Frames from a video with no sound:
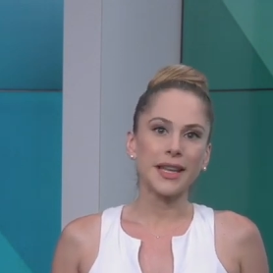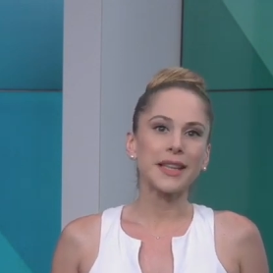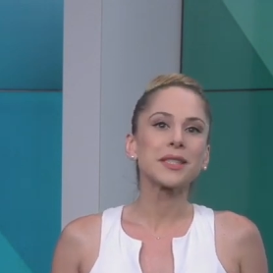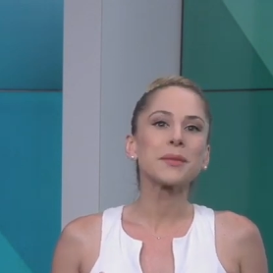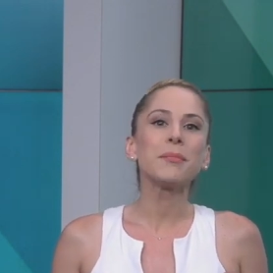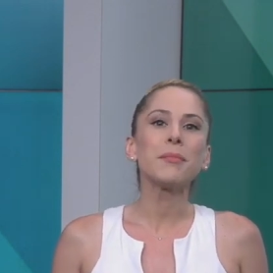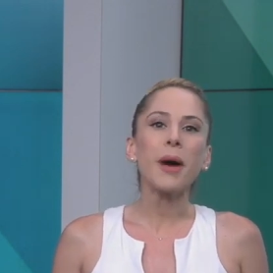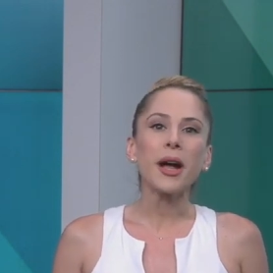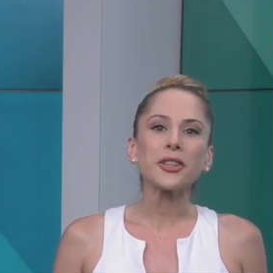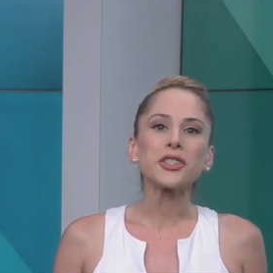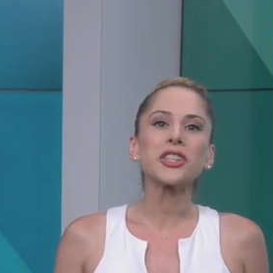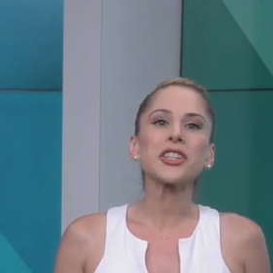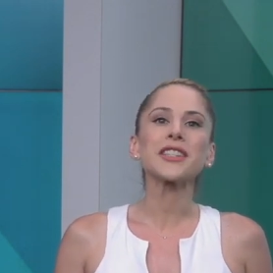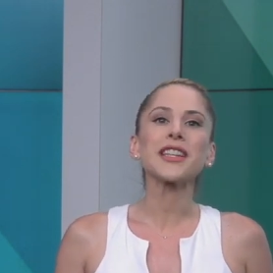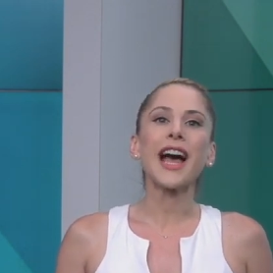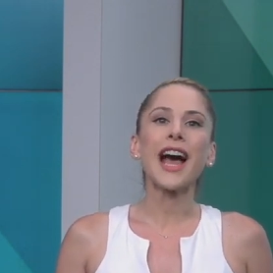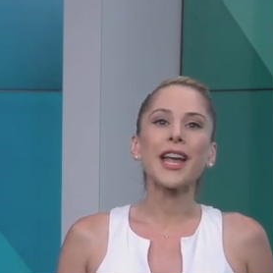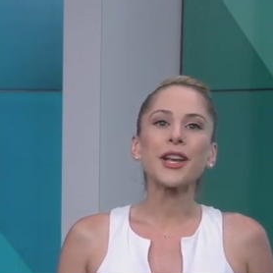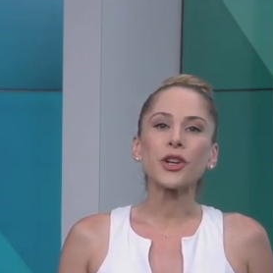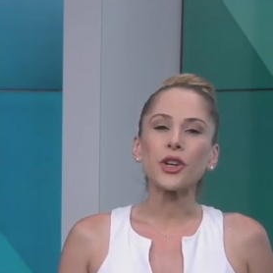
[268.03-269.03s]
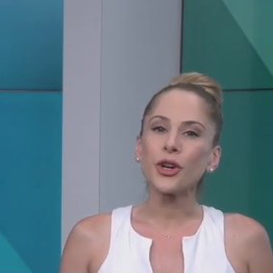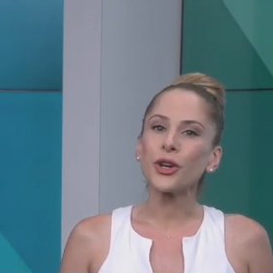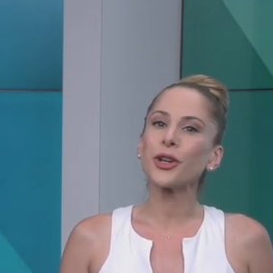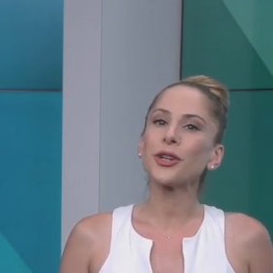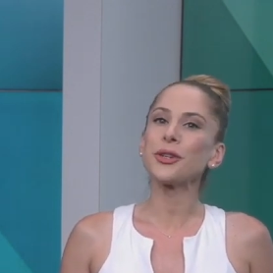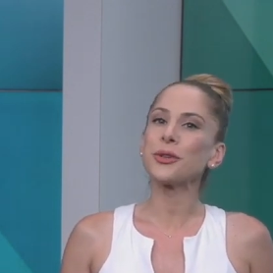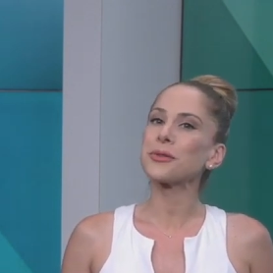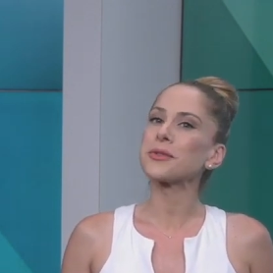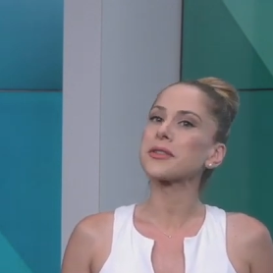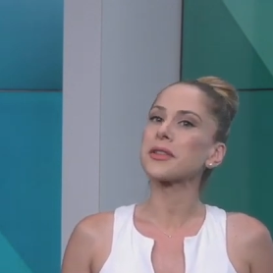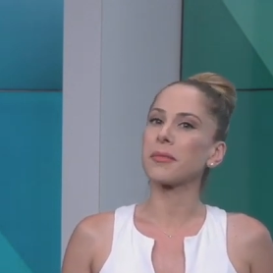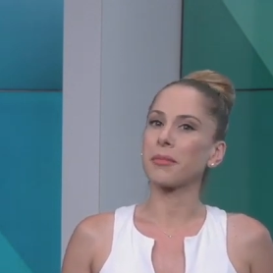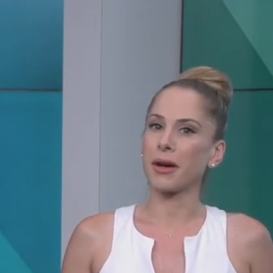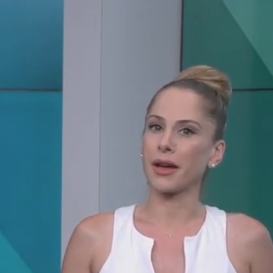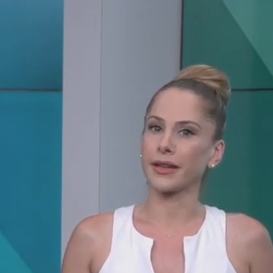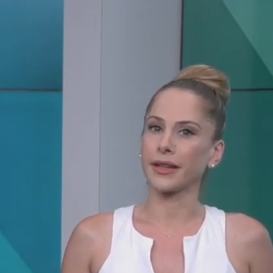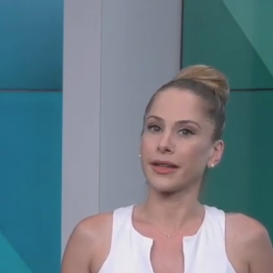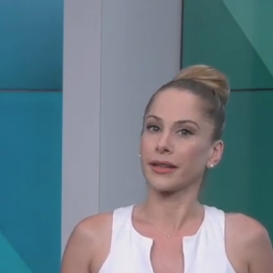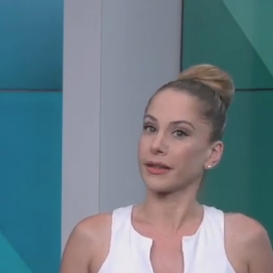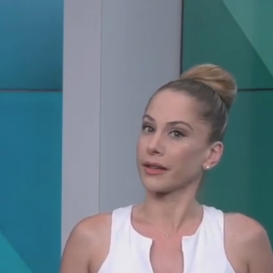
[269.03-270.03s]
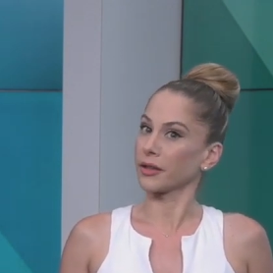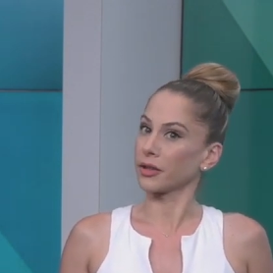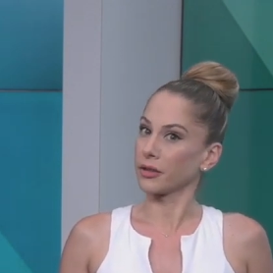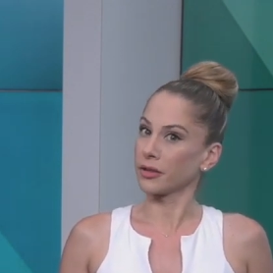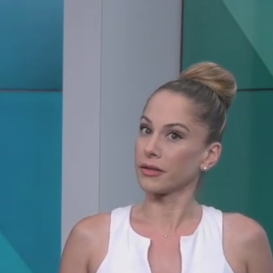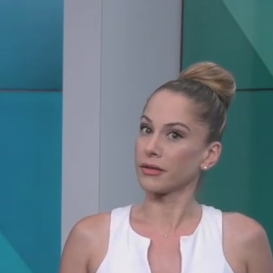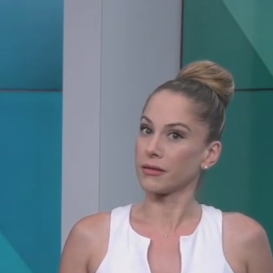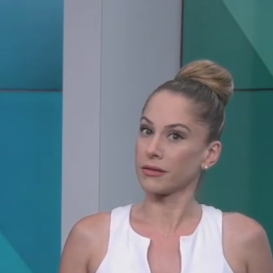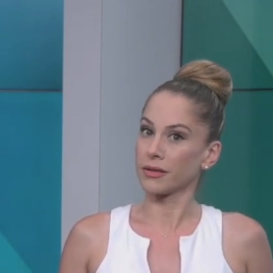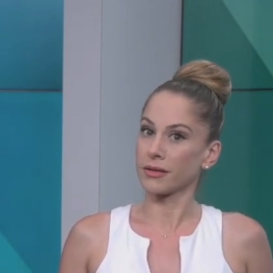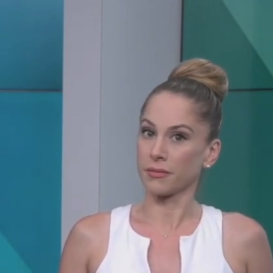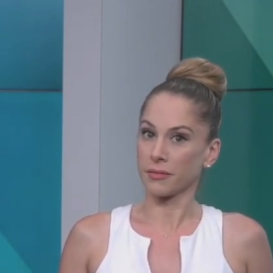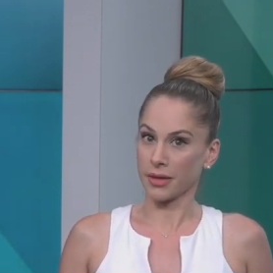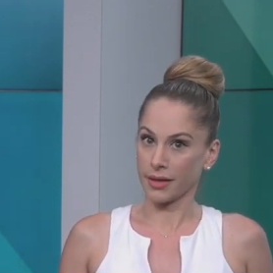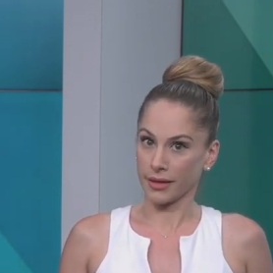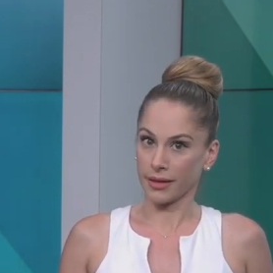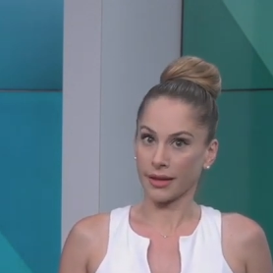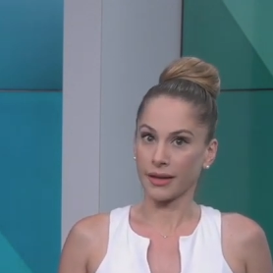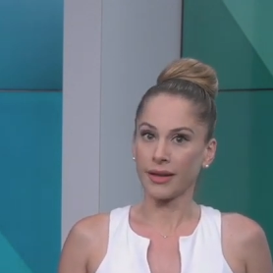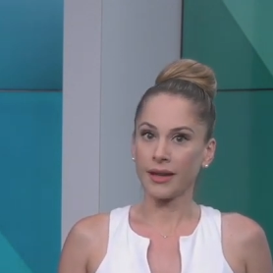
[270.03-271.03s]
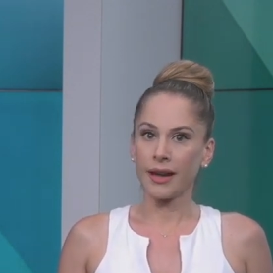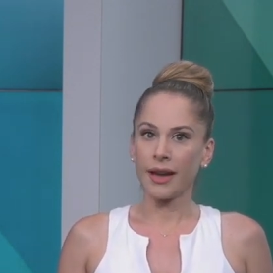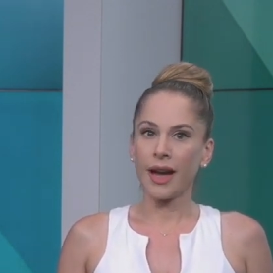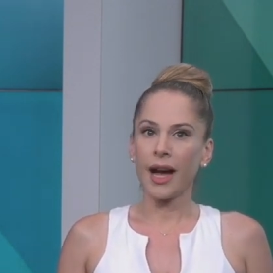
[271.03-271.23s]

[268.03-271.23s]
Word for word: As much as I could use the money, and I could use the money,